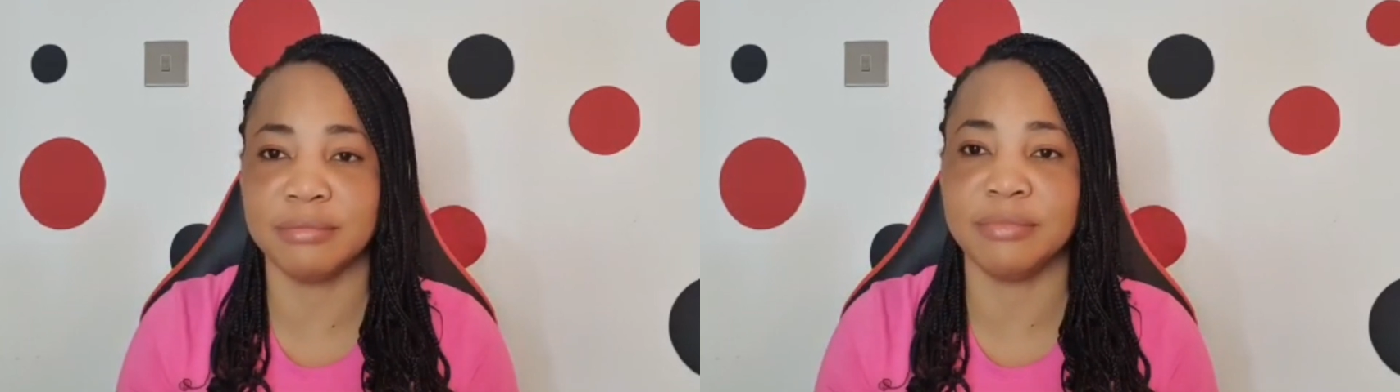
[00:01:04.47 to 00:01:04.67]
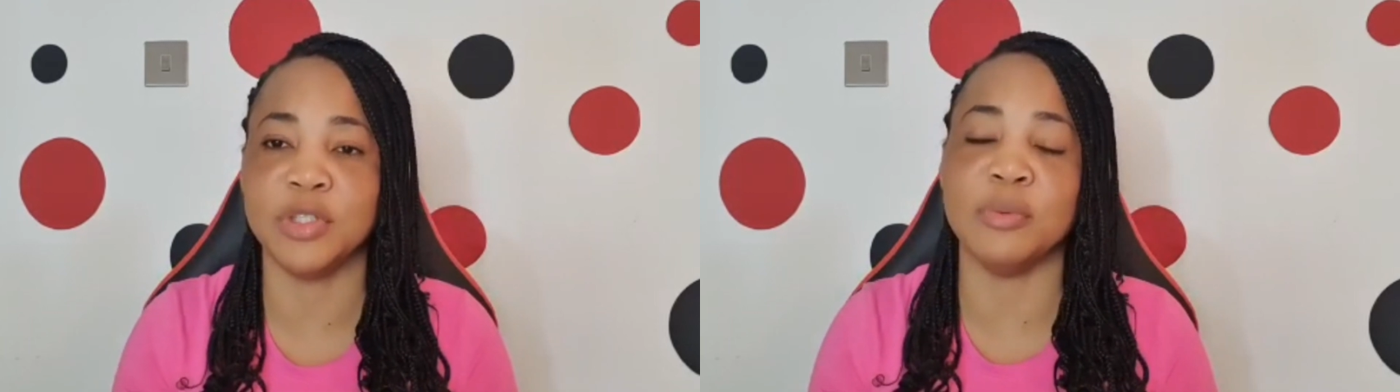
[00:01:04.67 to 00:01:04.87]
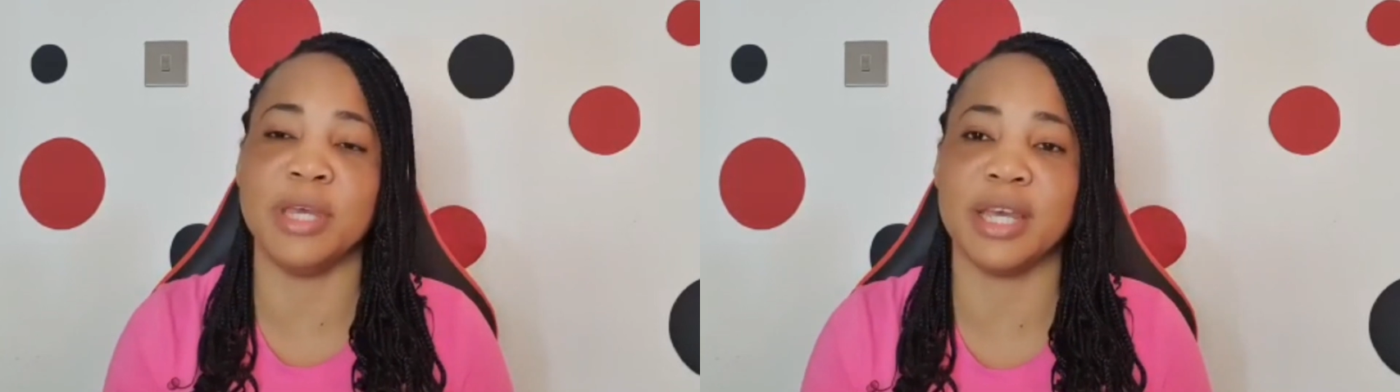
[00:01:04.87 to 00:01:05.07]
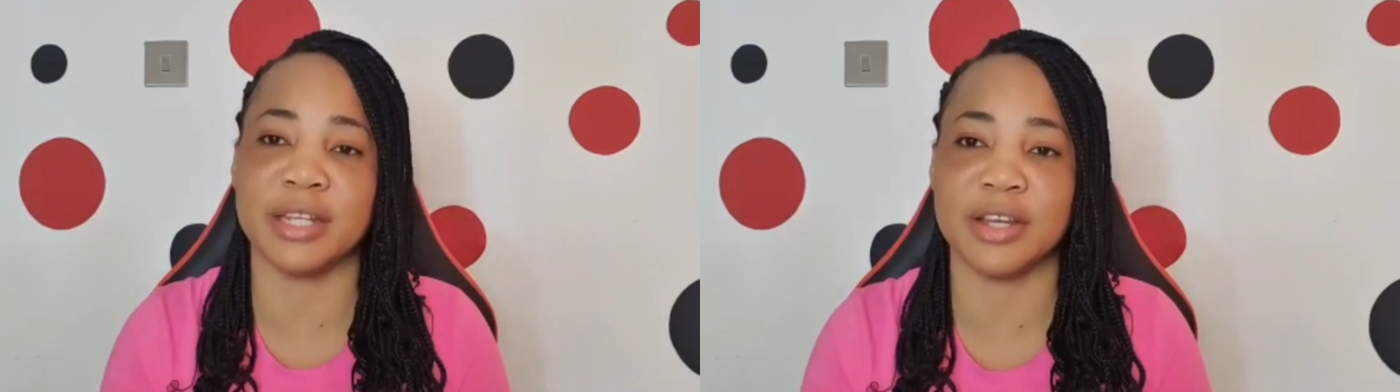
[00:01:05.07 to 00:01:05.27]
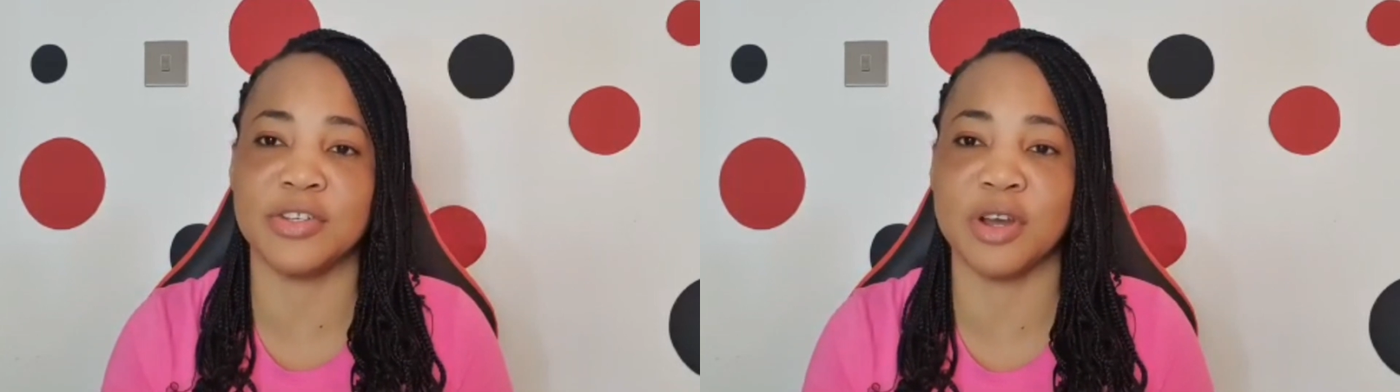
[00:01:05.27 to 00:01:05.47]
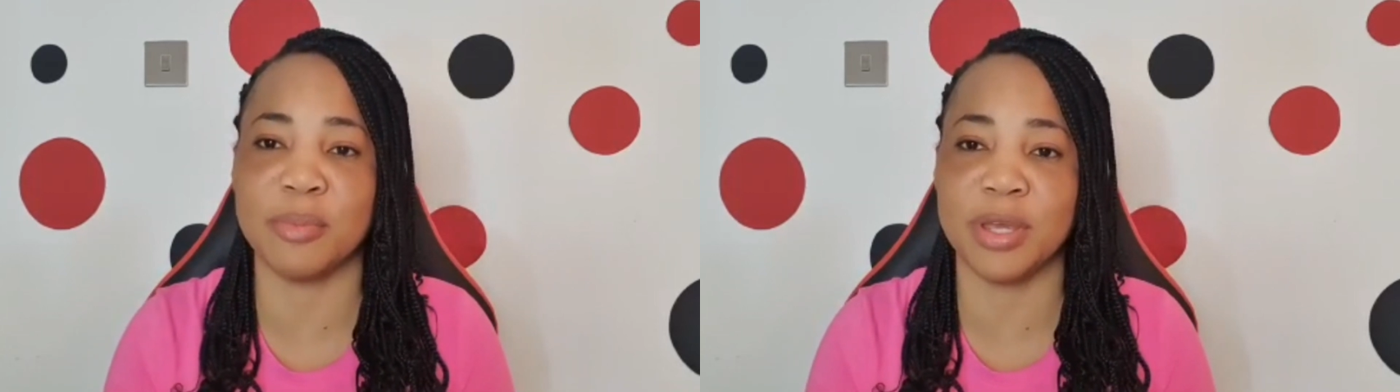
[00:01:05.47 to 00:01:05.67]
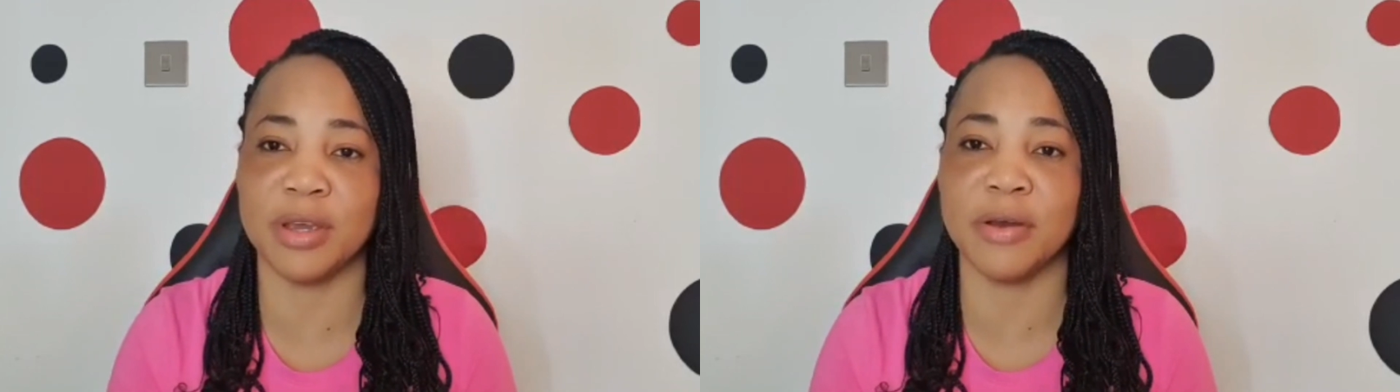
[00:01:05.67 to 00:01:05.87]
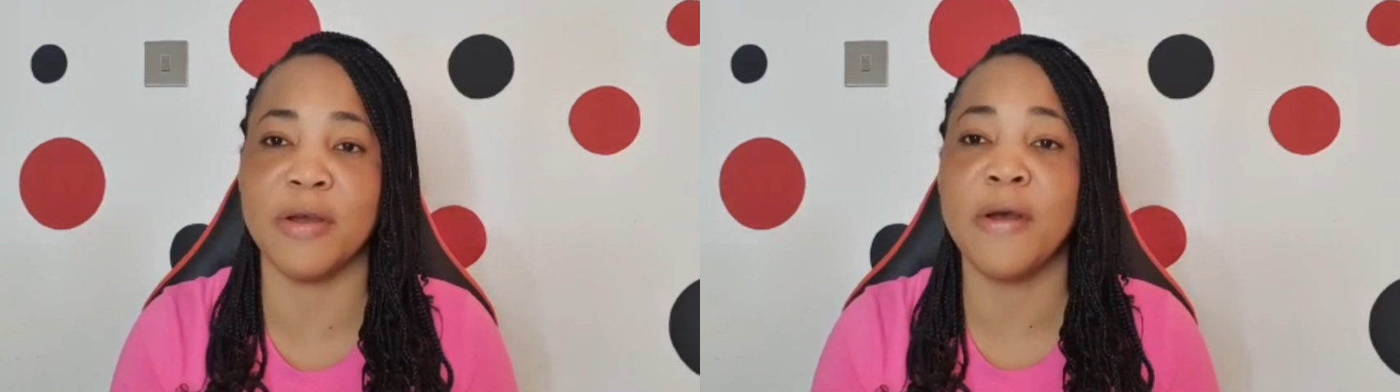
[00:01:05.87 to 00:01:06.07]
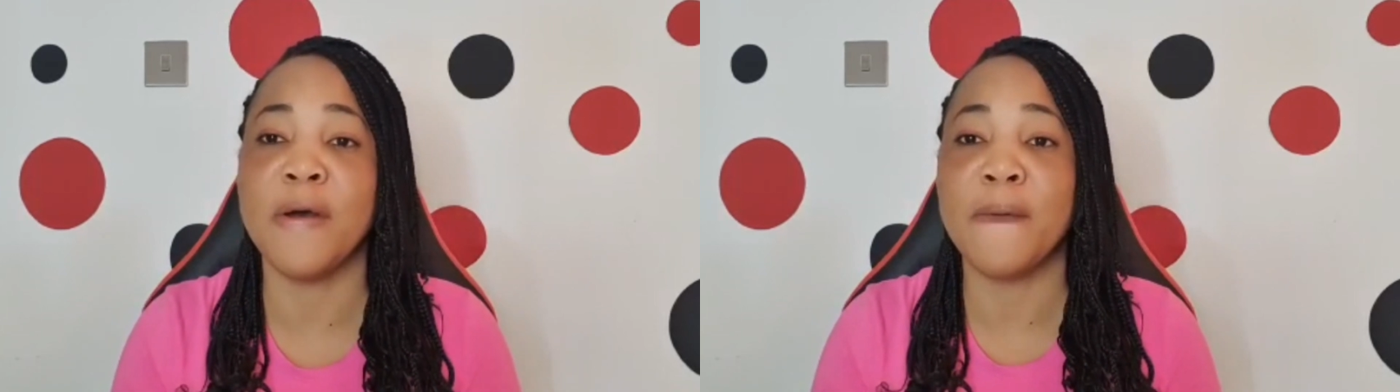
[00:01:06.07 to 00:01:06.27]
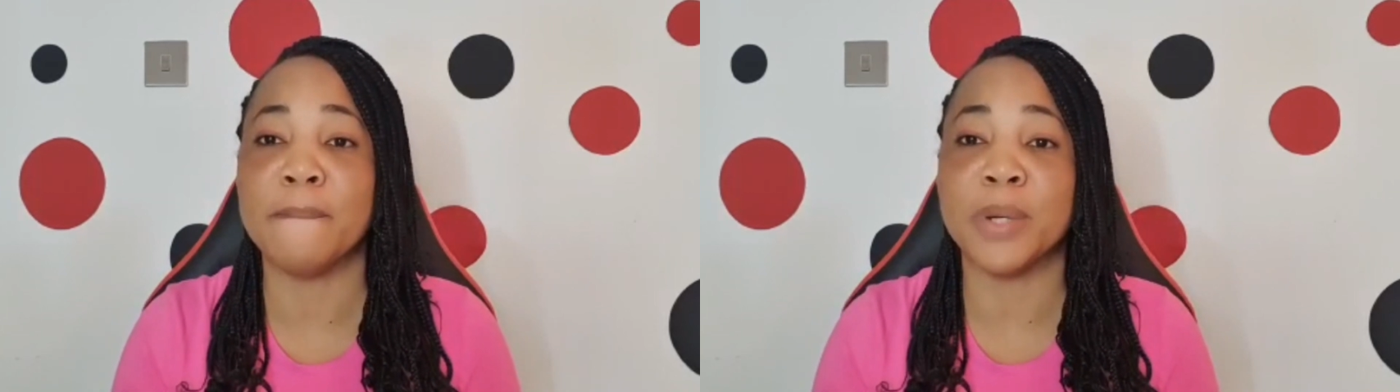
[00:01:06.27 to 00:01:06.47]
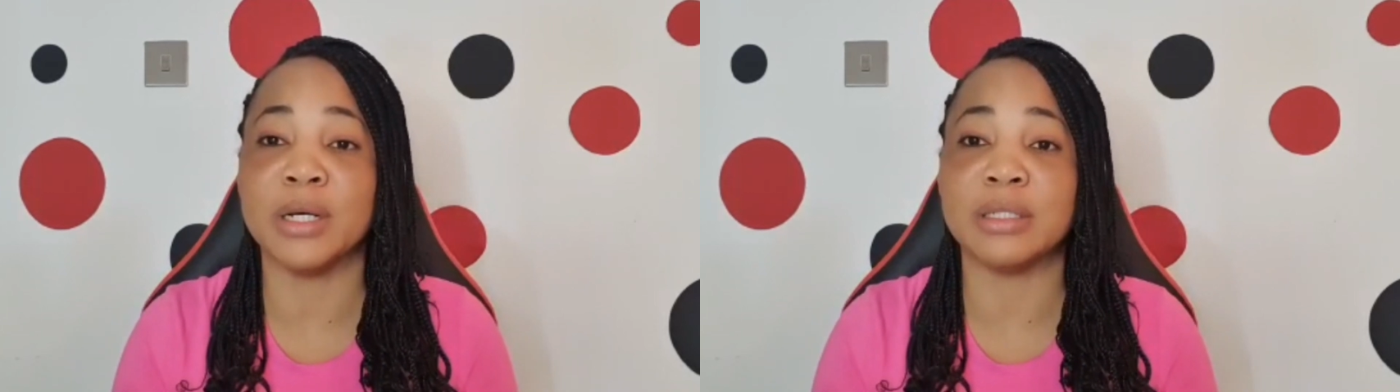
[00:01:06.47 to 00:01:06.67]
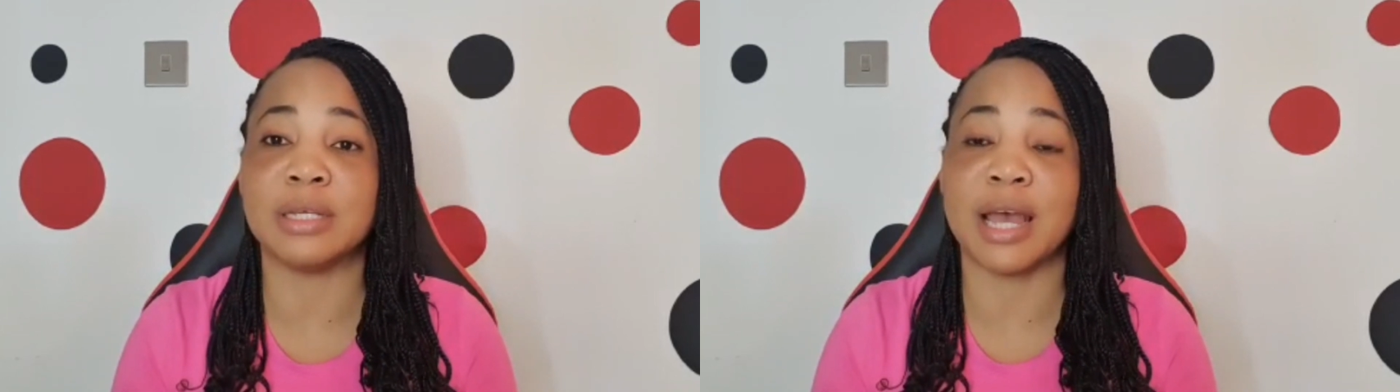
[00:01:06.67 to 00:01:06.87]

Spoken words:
you may get a job here. But